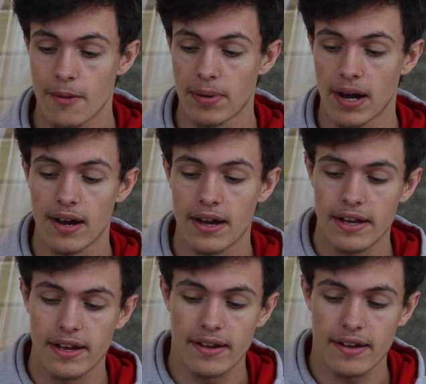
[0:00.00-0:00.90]
But
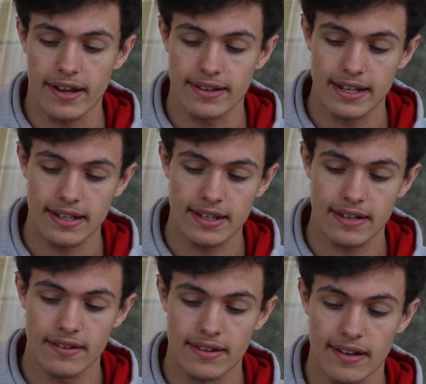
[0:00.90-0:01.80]
I think
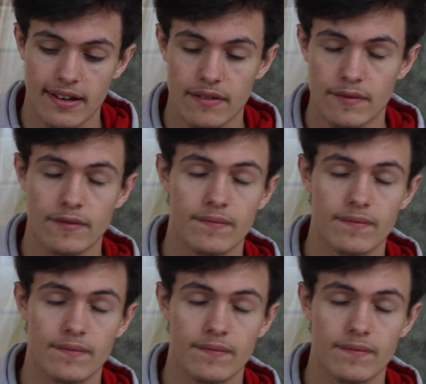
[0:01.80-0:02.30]
that